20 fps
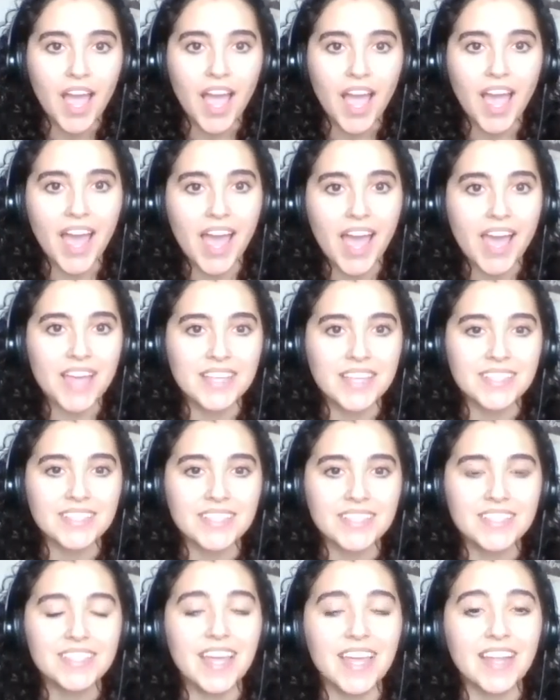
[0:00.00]

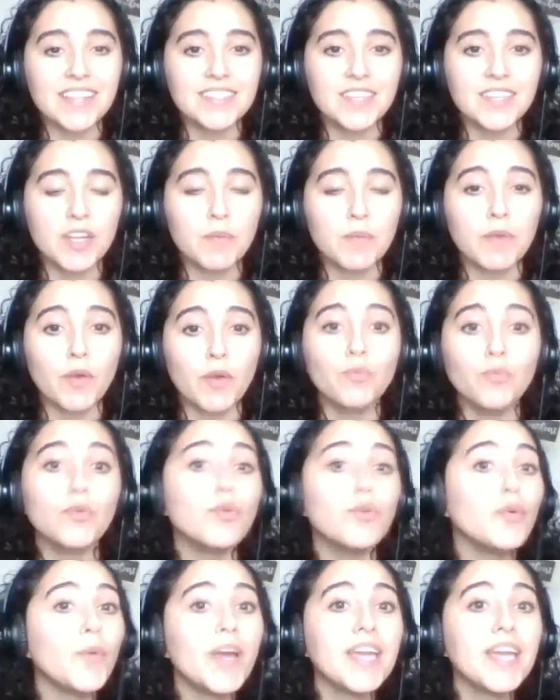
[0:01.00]
And that it's going to be a
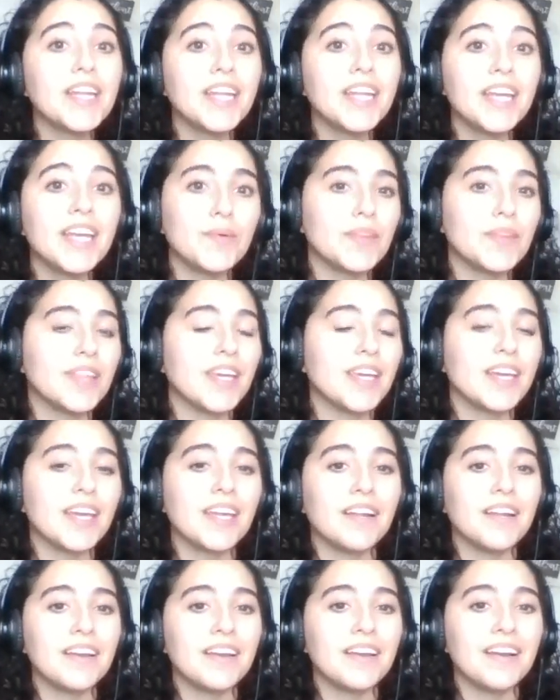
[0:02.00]
rude awakening when they
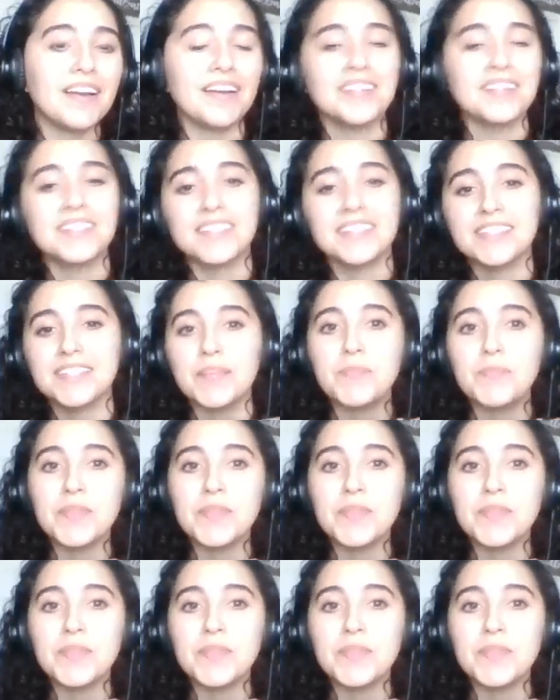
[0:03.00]
get a slip in the